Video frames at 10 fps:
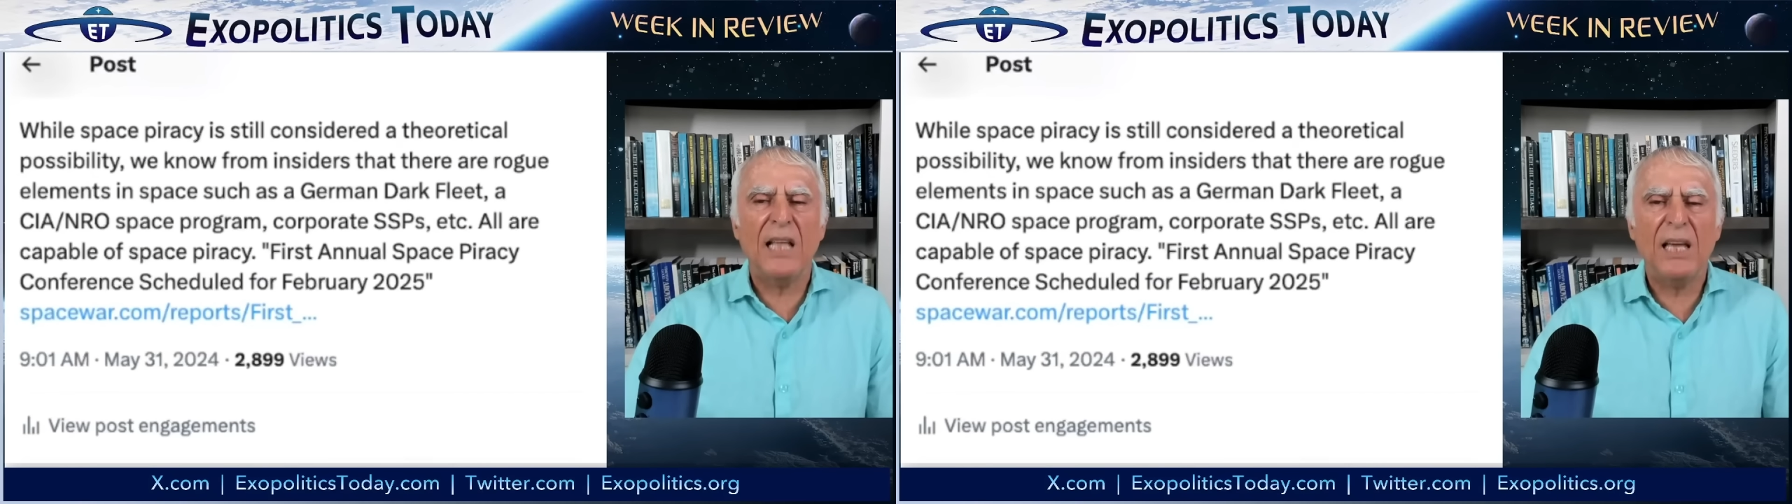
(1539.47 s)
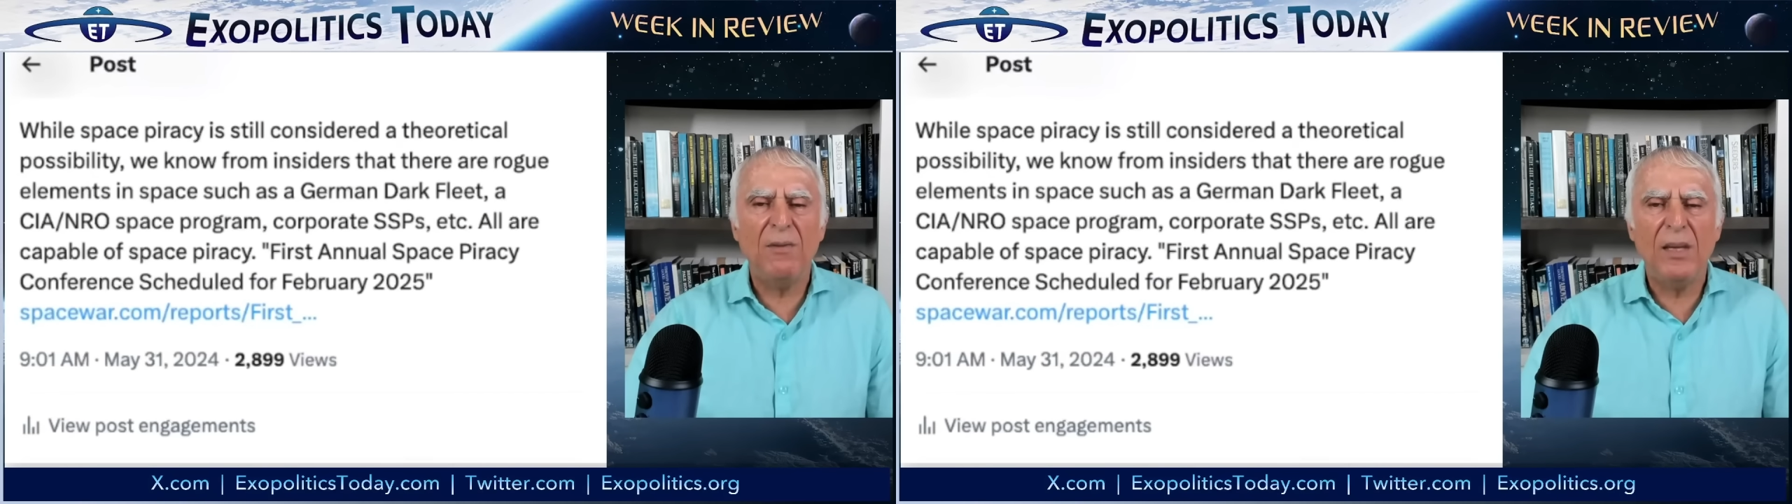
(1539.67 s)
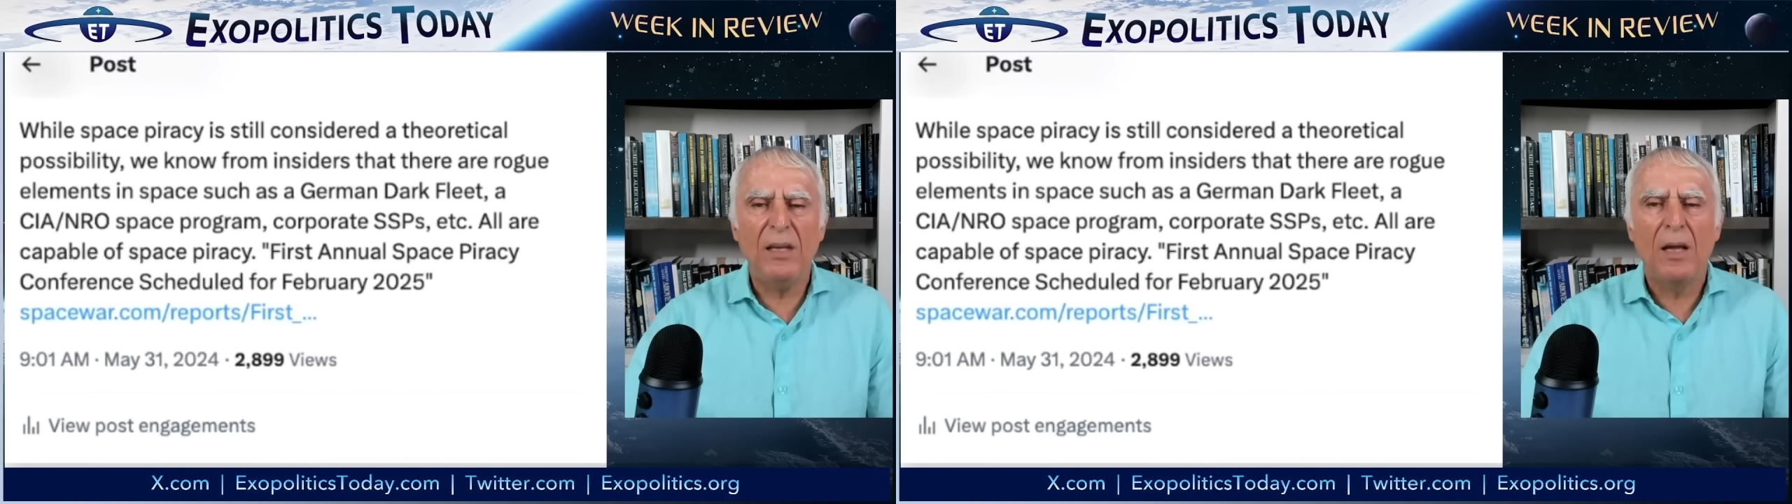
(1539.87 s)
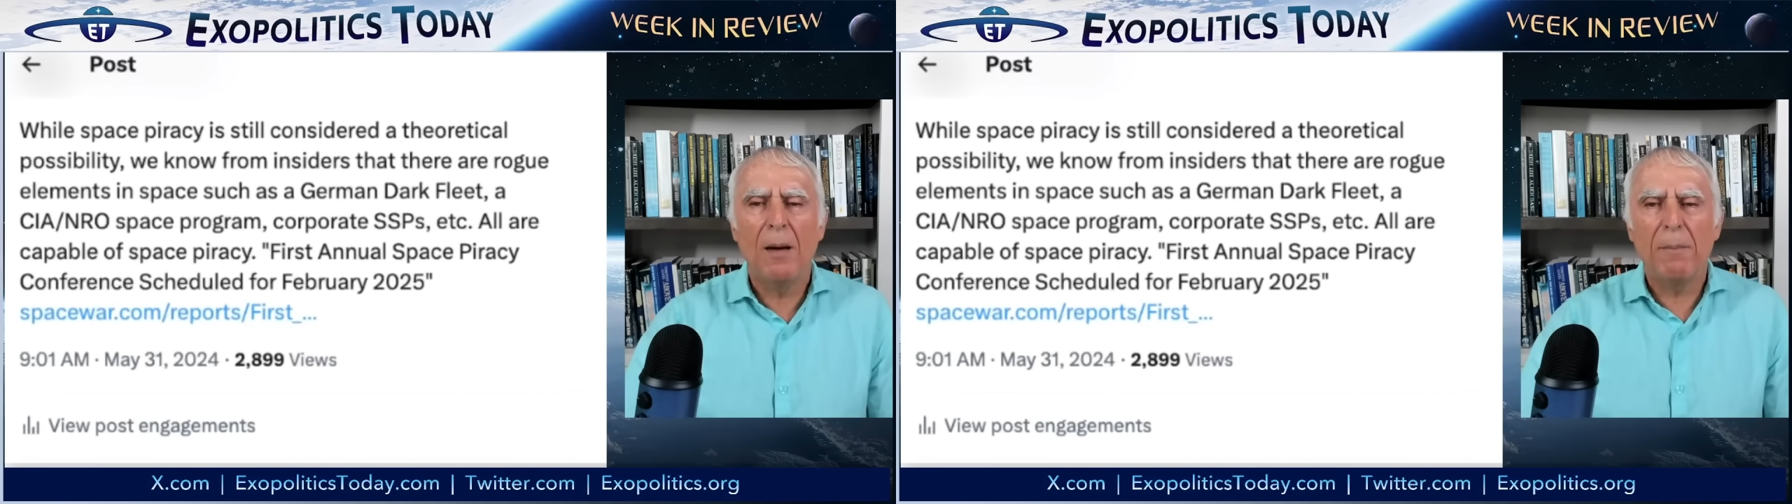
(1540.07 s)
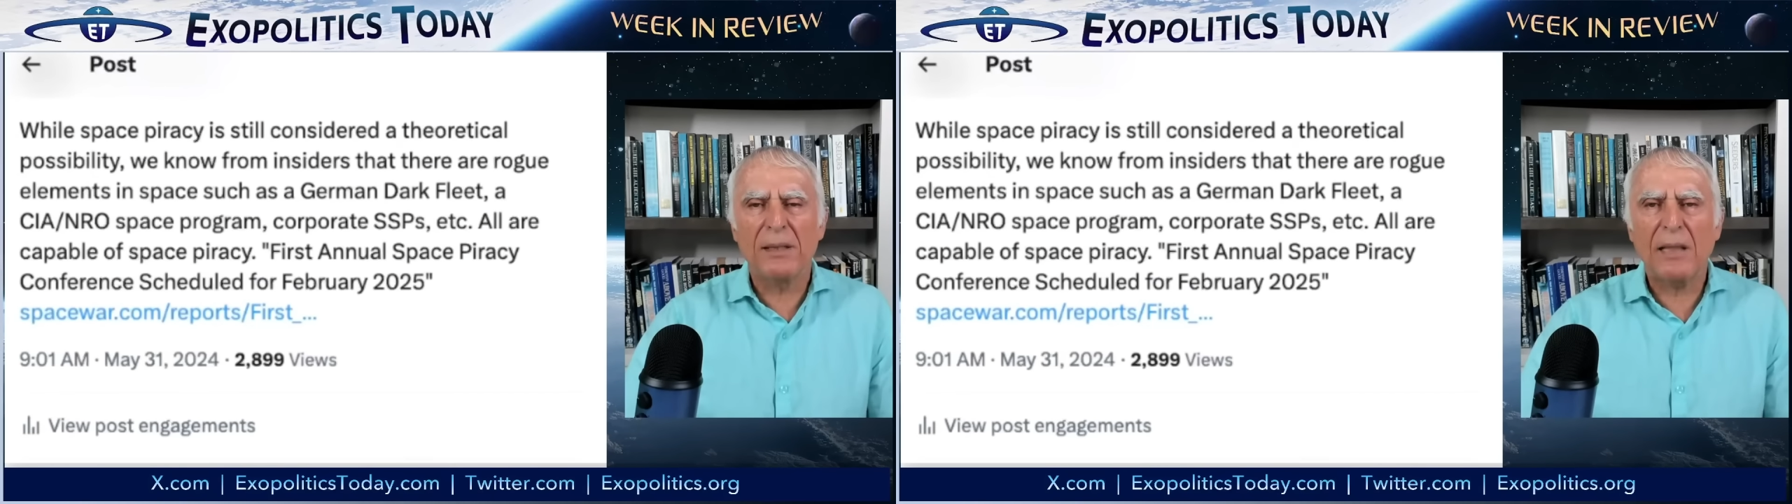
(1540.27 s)
Navy,
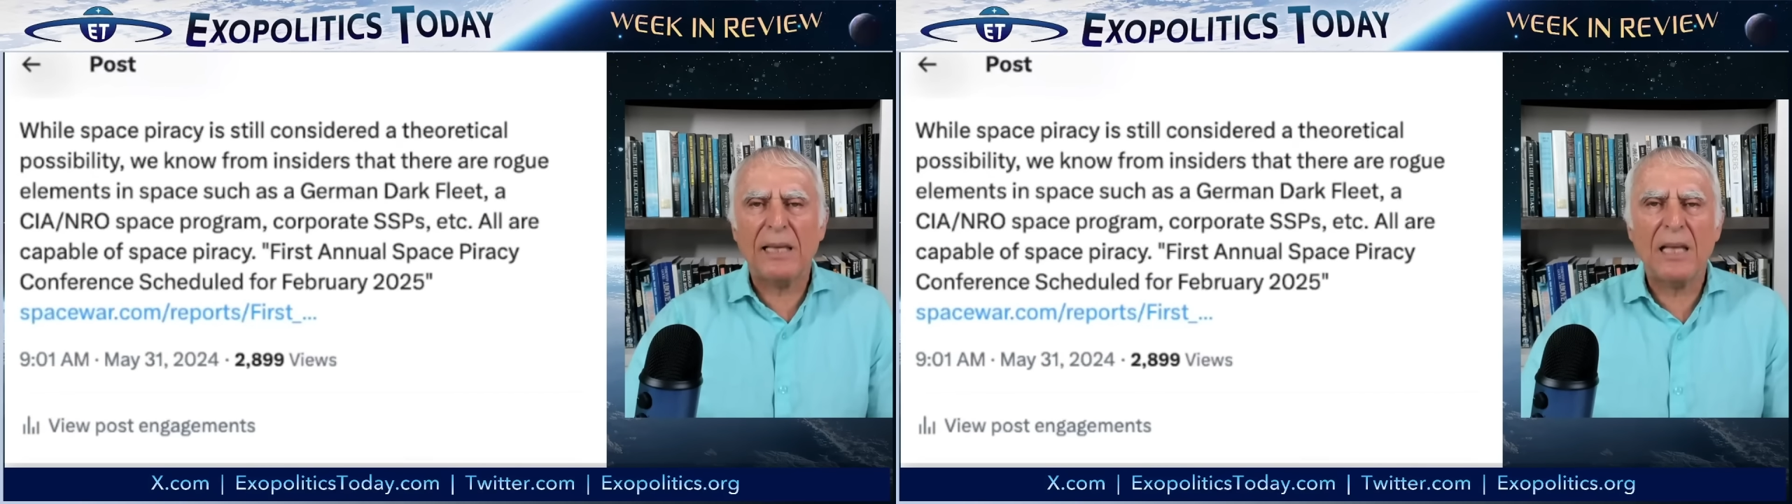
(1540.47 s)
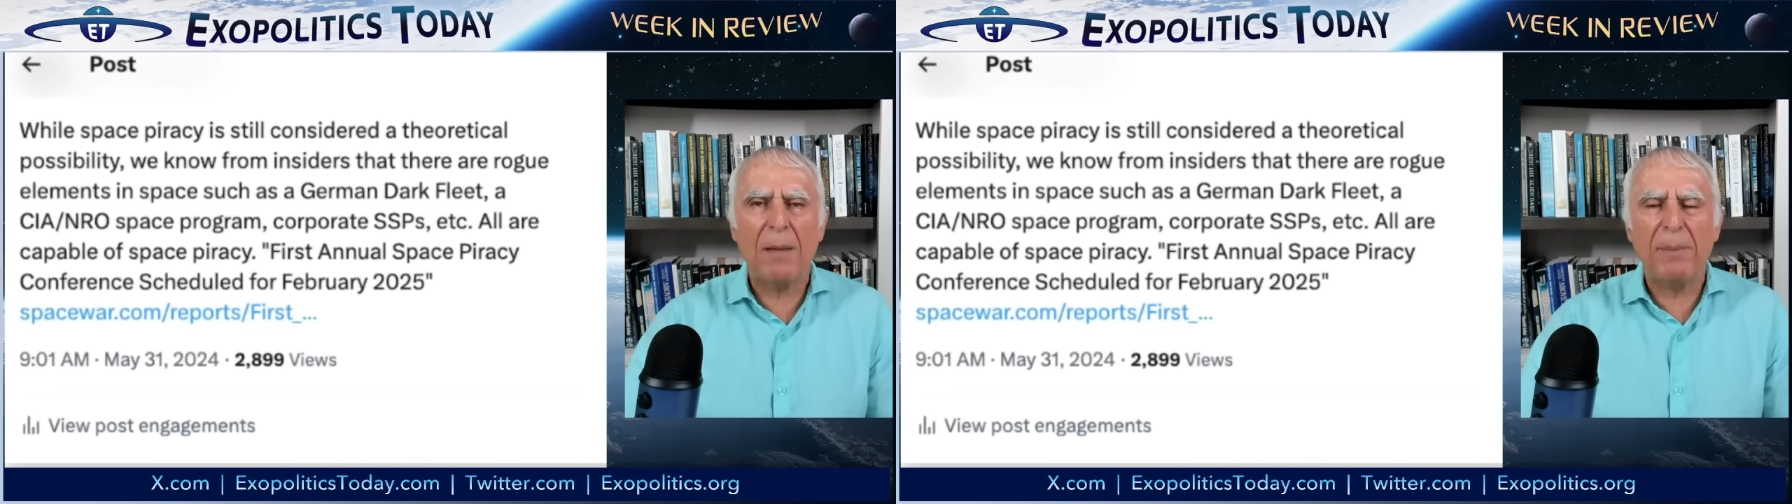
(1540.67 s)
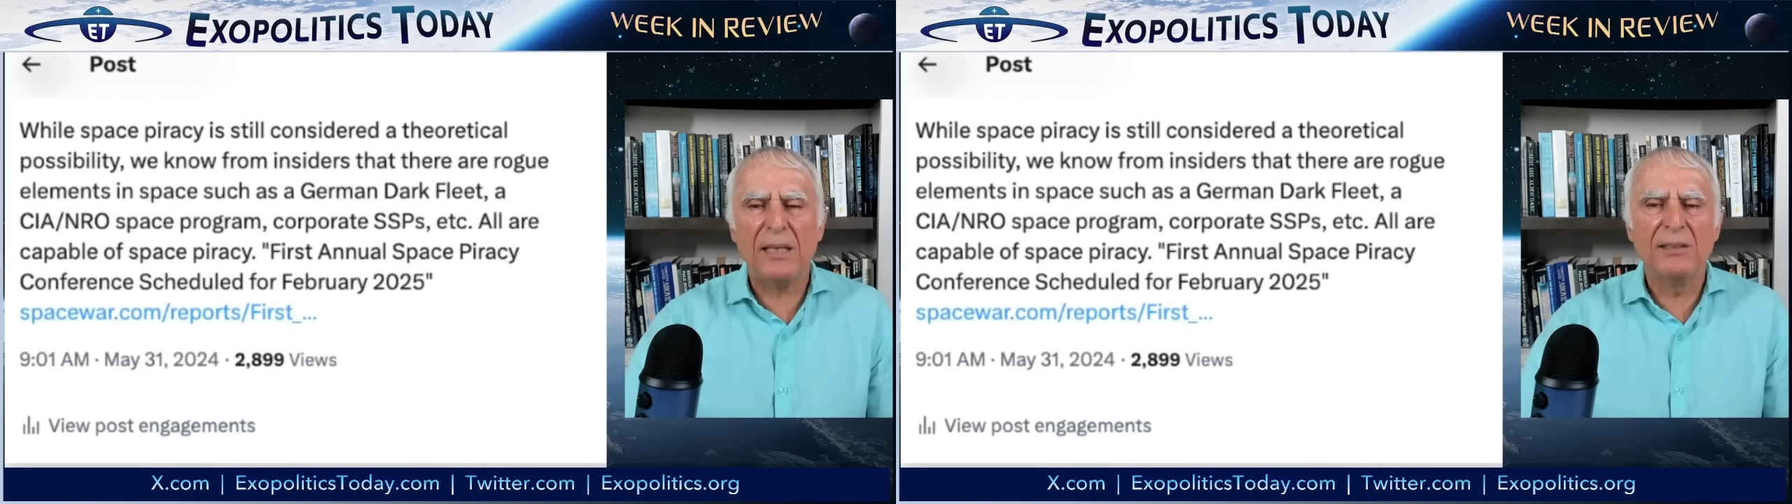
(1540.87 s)
but they can't be